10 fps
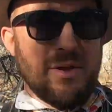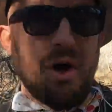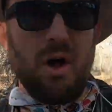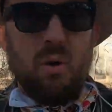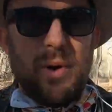in
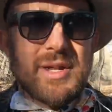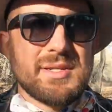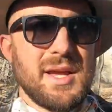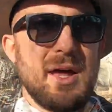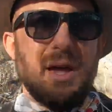the
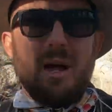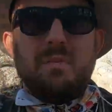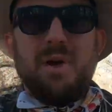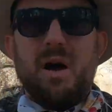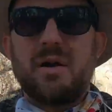hallways
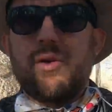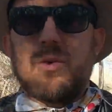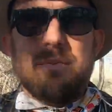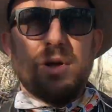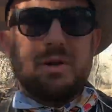beyond
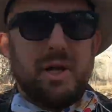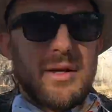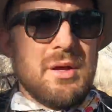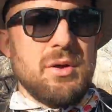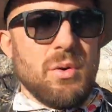your
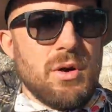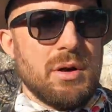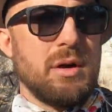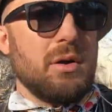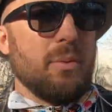building
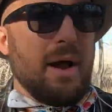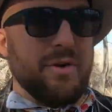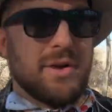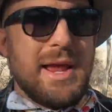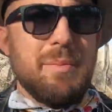or
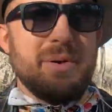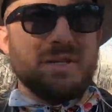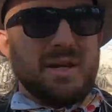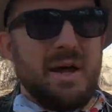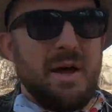around your
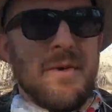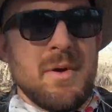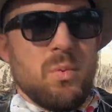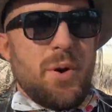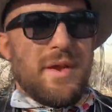campus,
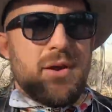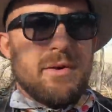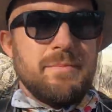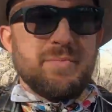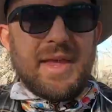when
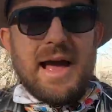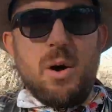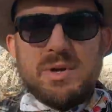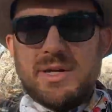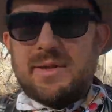they're
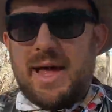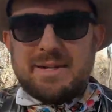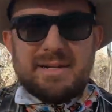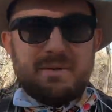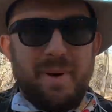out in
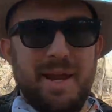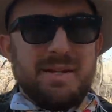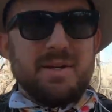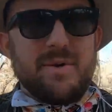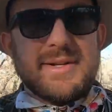that
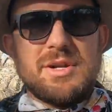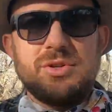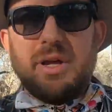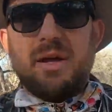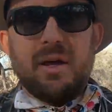space, you're
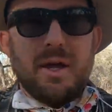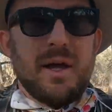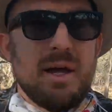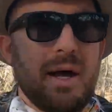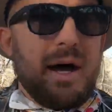essentially
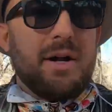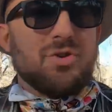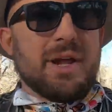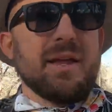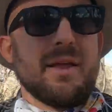
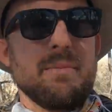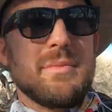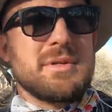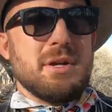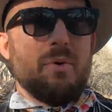tricking them
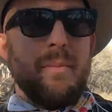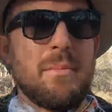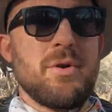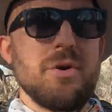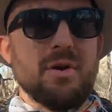to
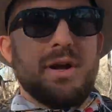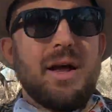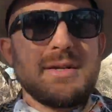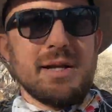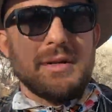remember your
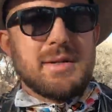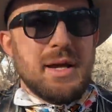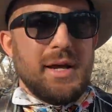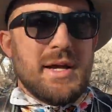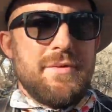content.
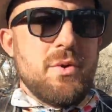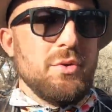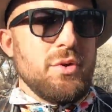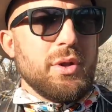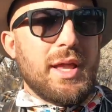If you
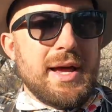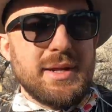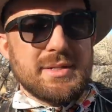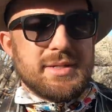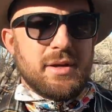
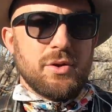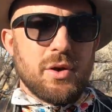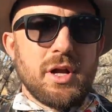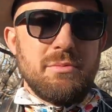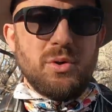utilize
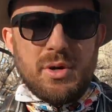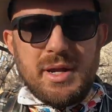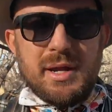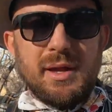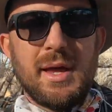your
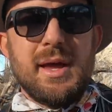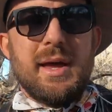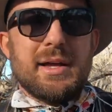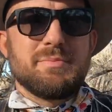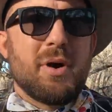community
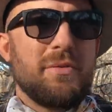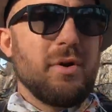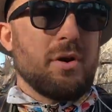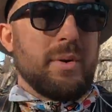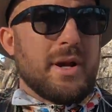as part of
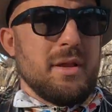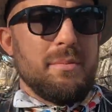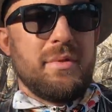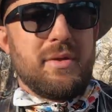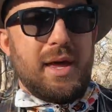your
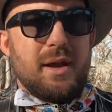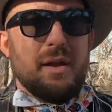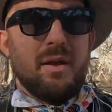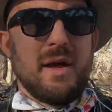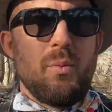curriculum,
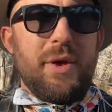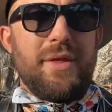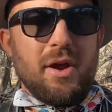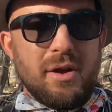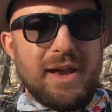then
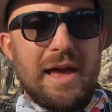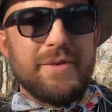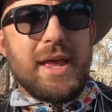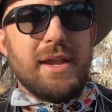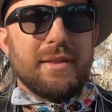when they are
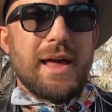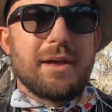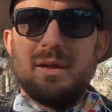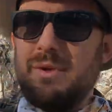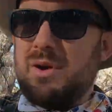navigating
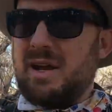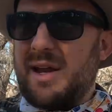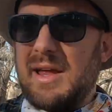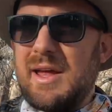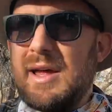that
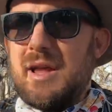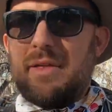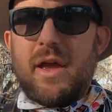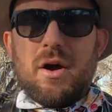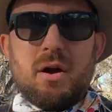community,
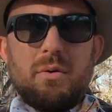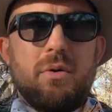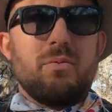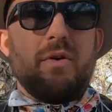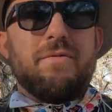they
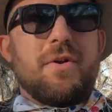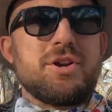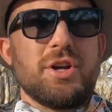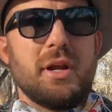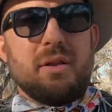are
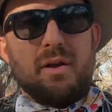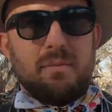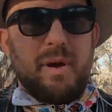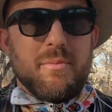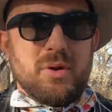refreshing
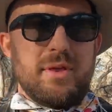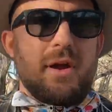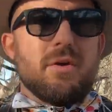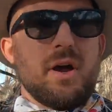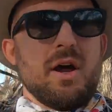their memory,
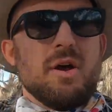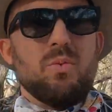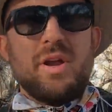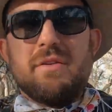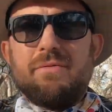they're
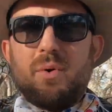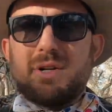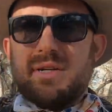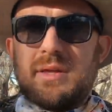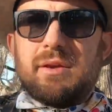
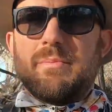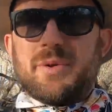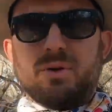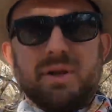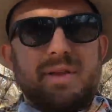reinforcing, they're
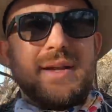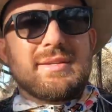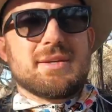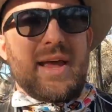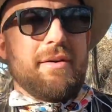building that
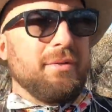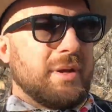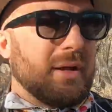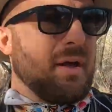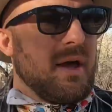
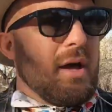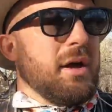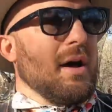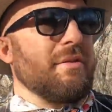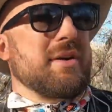scaffolding
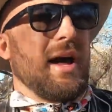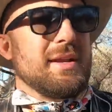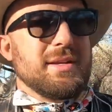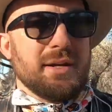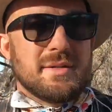of
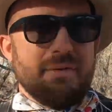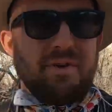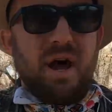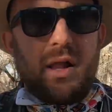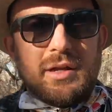content, of
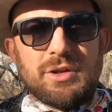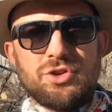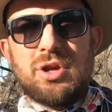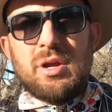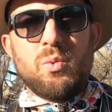
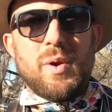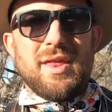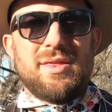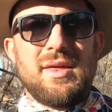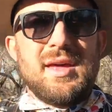knowledge
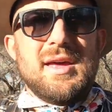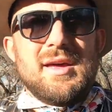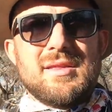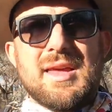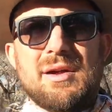with
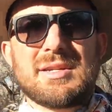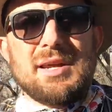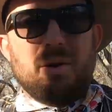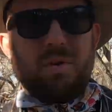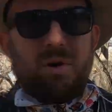the
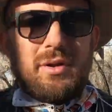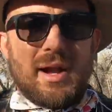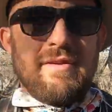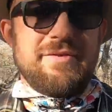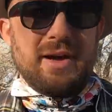outside world.
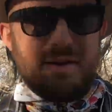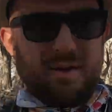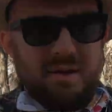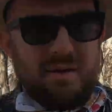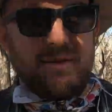And I
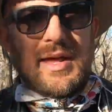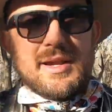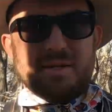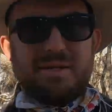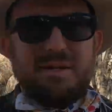find
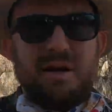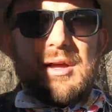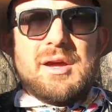that is